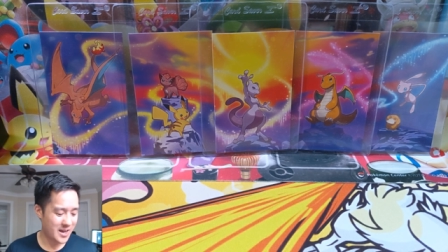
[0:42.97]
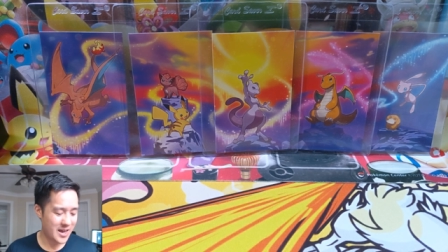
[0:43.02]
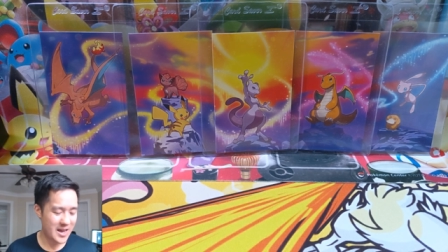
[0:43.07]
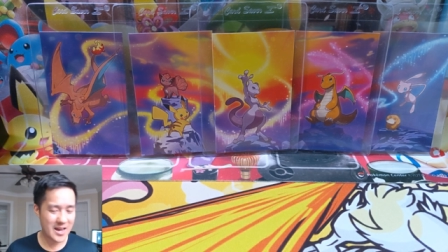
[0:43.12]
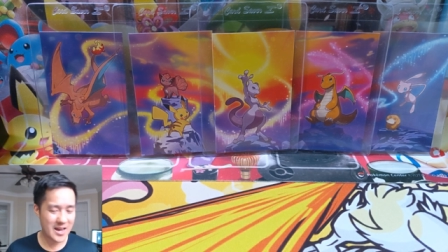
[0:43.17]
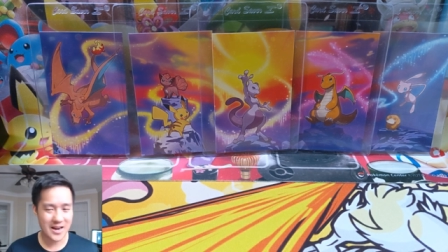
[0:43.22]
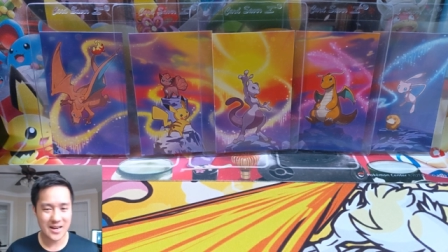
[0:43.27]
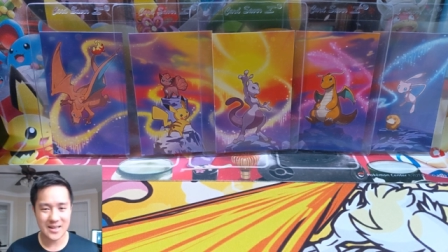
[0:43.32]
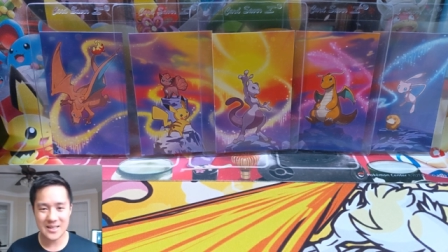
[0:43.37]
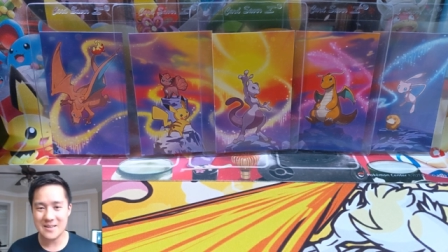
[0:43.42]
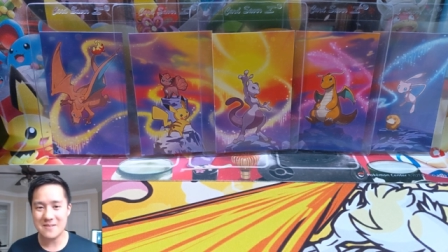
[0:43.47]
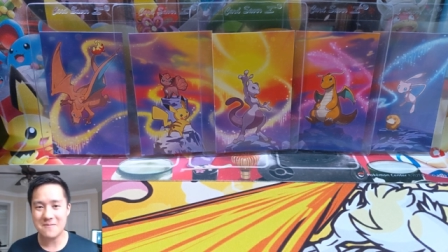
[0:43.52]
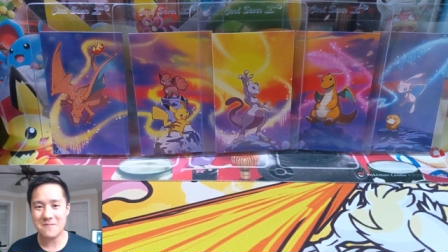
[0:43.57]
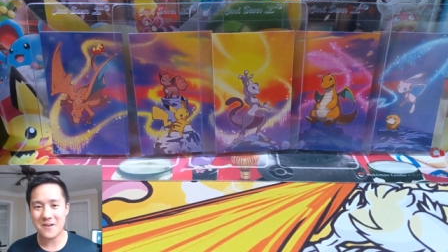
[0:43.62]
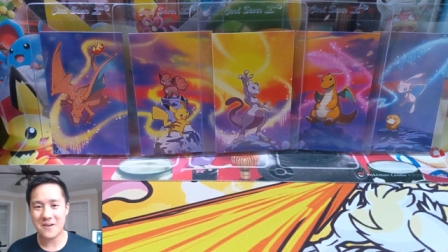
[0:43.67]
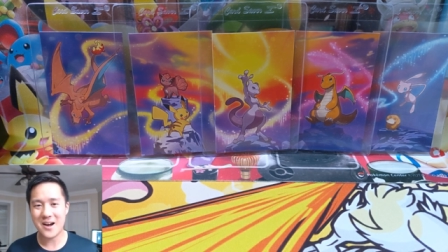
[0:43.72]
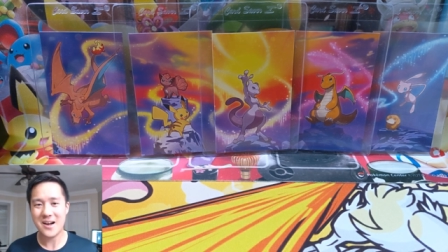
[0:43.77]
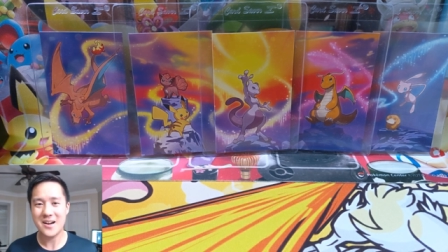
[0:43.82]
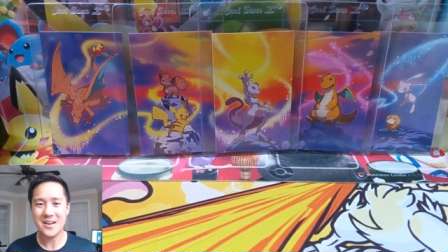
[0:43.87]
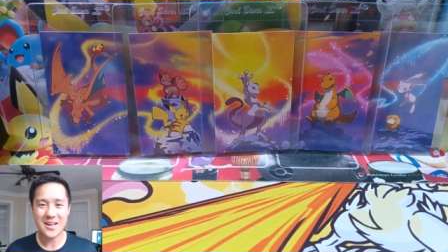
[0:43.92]
and I did
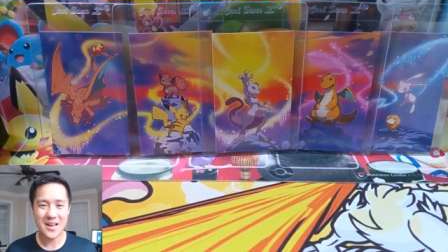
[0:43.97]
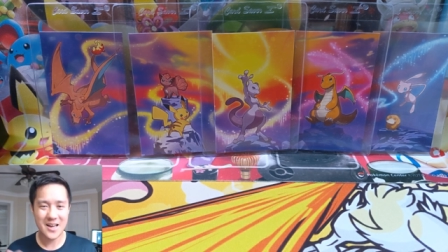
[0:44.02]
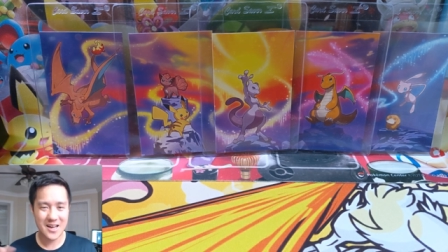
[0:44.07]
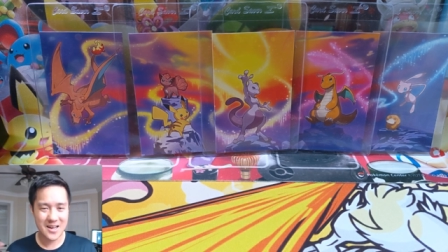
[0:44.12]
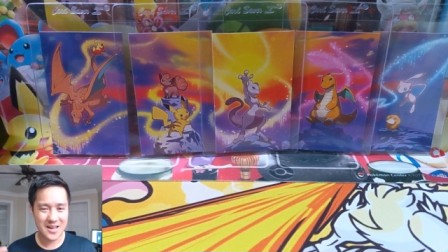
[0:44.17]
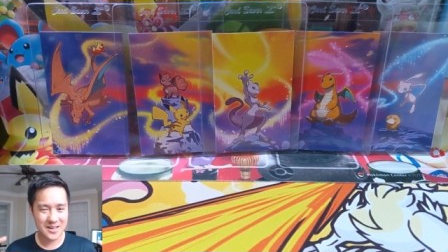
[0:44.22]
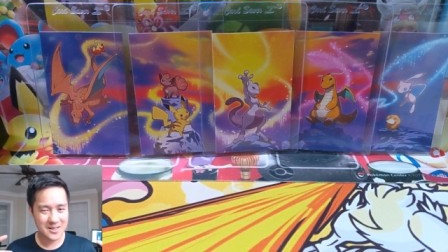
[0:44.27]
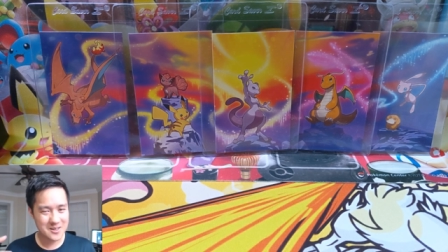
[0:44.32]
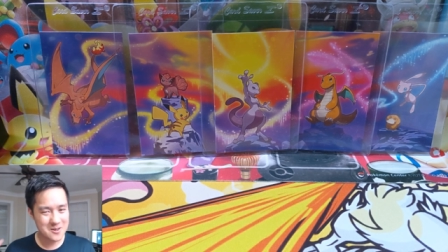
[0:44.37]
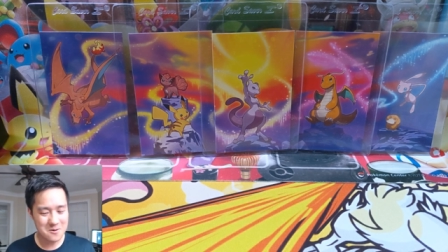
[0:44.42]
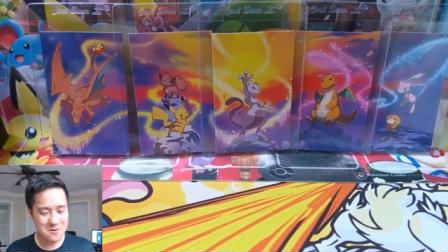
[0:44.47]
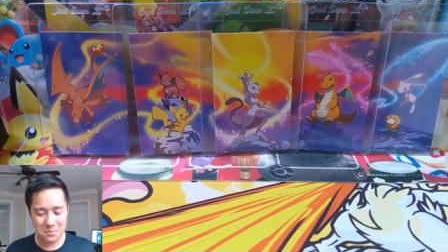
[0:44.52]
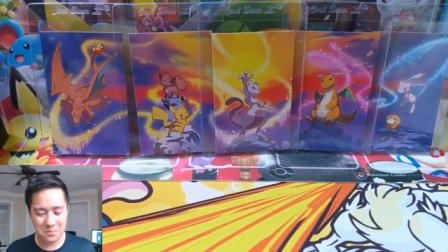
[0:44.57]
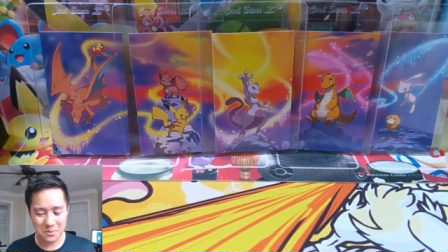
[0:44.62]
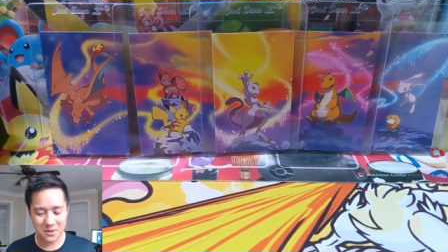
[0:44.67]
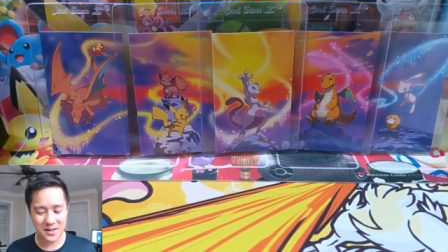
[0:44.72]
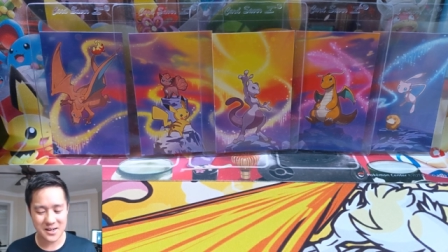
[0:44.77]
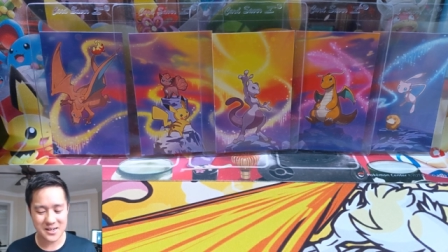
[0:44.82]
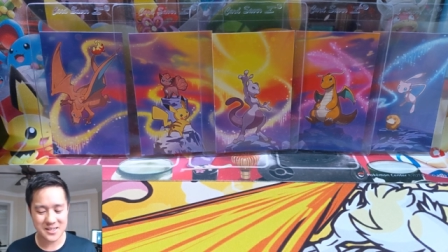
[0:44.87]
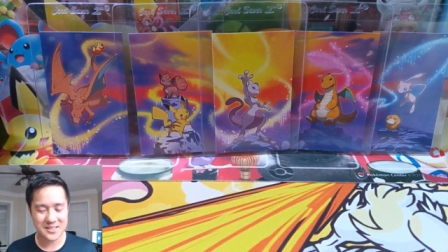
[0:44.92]
find a cute
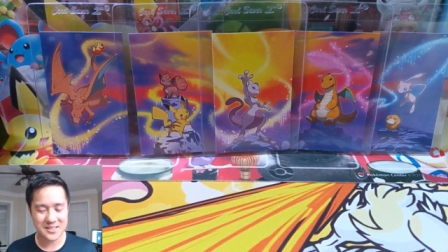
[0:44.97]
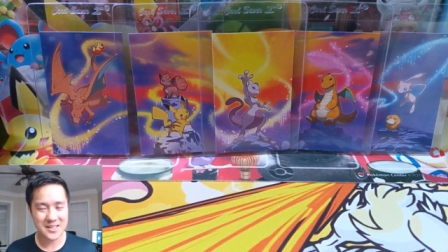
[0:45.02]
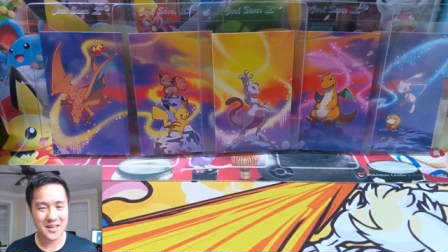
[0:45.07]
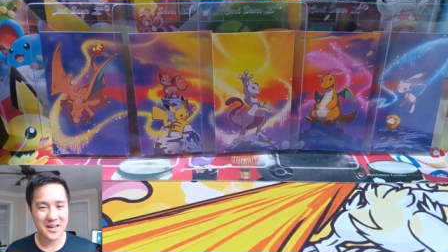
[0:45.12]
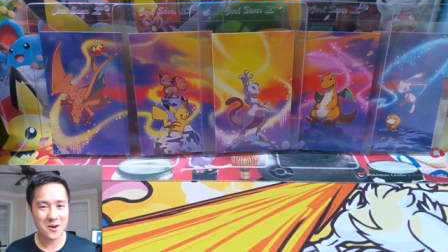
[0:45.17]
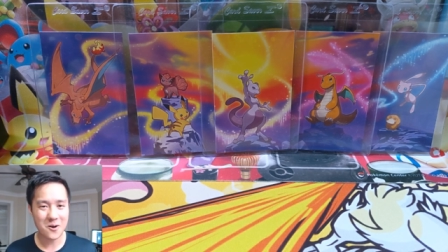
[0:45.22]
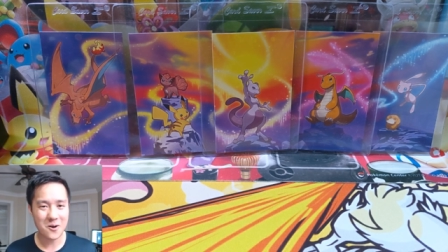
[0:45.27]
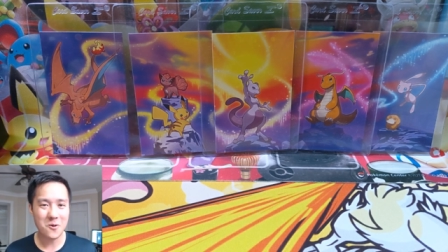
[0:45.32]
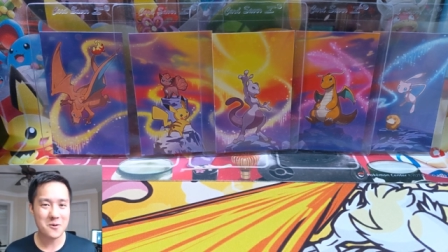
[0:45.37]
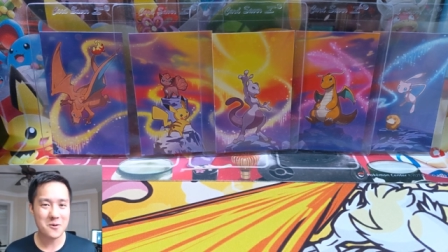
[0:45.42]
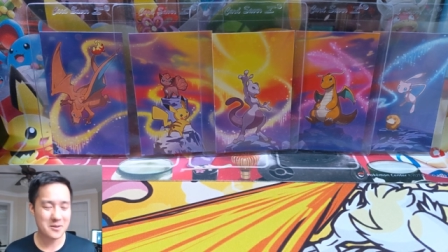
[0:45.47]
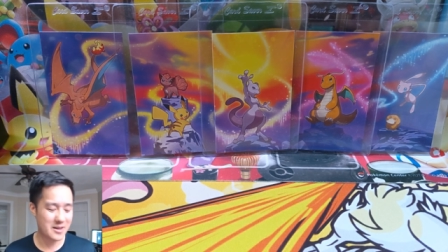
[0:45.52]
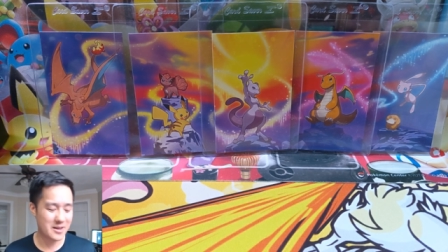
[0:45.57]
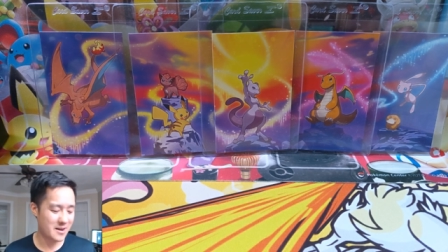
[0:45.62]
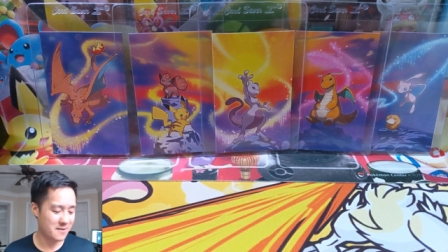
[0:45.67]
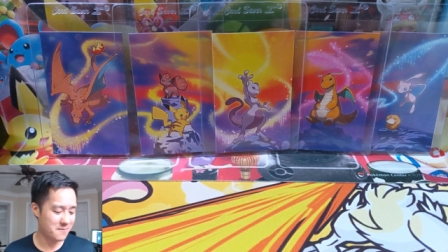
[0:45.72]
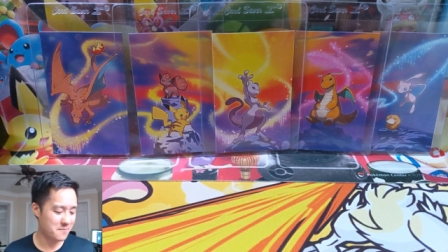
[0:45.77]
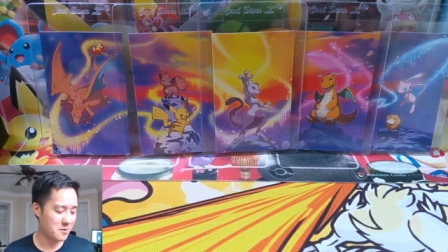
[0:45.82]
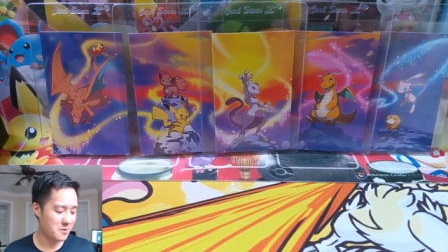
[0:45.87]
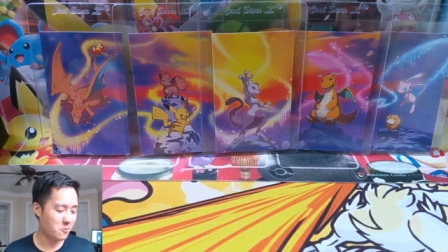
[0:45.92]
plush that
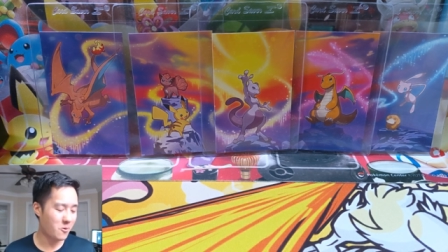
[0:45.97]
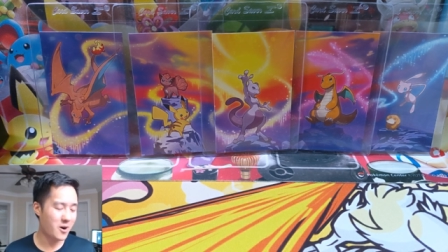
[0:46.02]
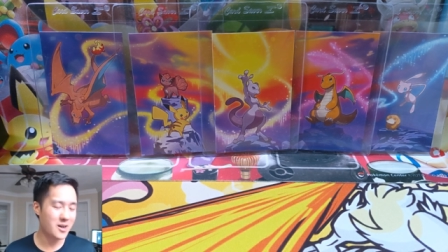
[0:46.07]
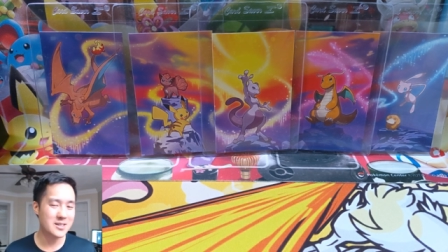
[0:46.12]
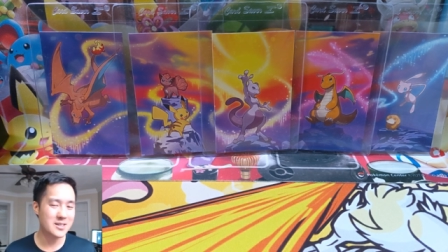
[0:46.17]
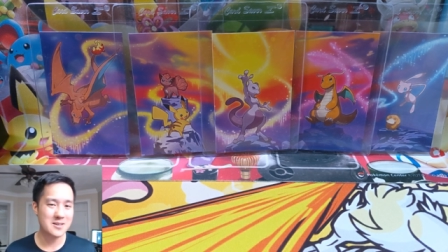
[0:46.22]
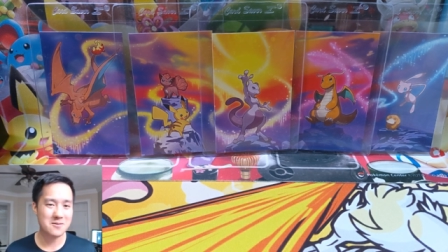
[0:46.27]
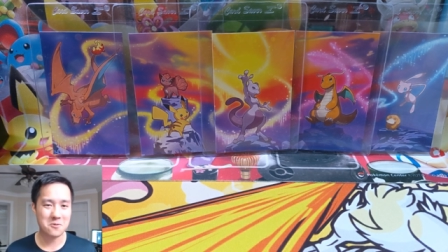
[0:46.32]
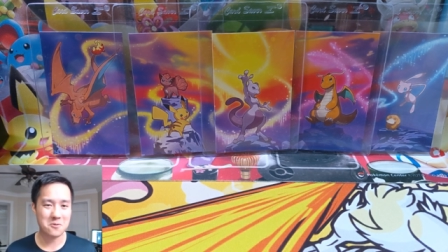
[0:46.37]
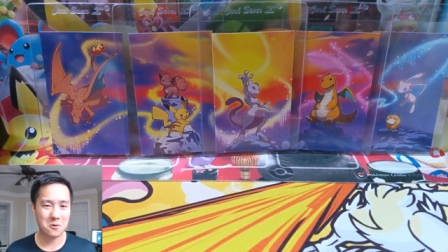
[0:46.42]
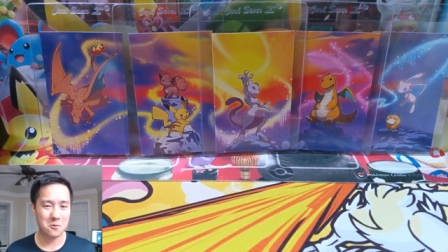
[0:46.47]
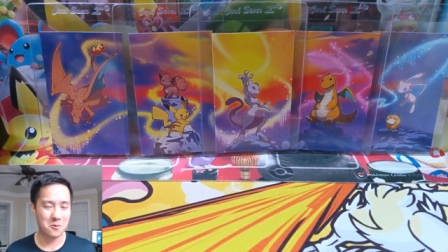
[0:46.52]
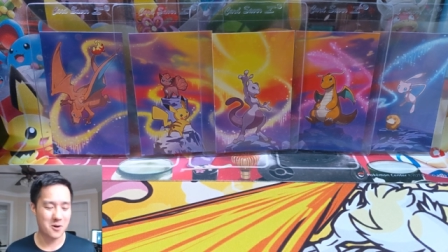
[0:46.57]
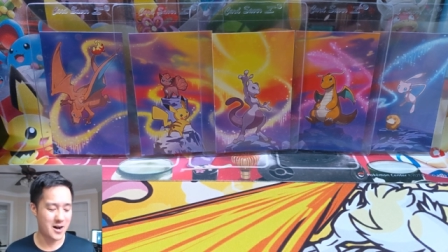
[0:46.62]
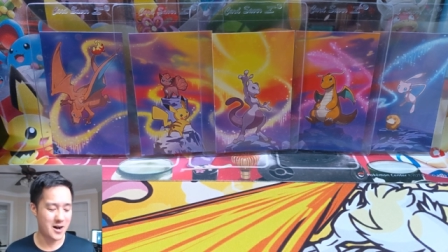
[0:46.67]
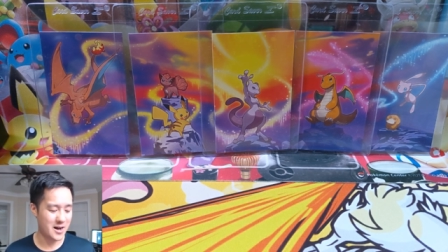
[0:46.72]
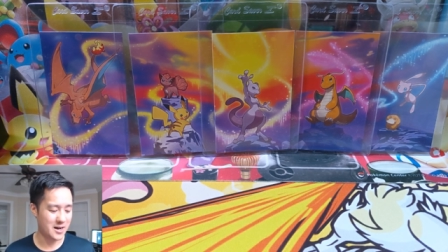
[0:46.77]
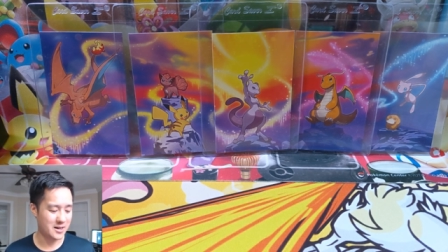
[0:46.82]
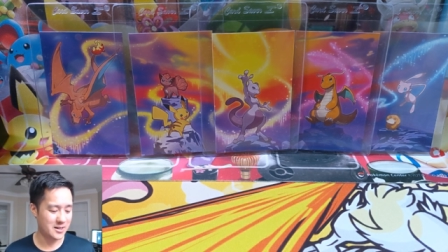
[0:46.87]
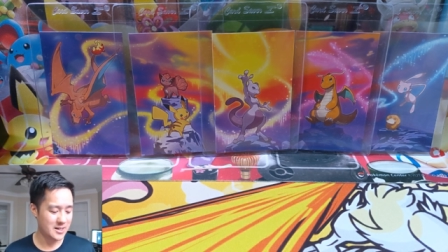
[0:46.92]
I've been wanting for a
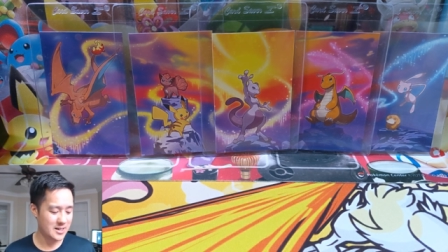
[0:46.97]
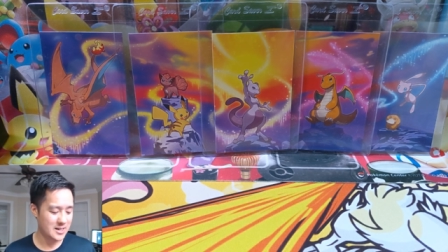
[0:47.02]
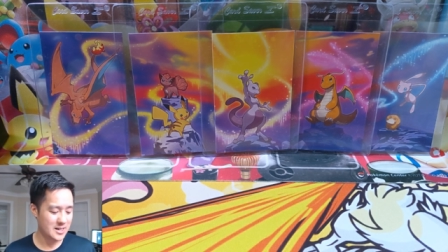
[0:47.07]
while.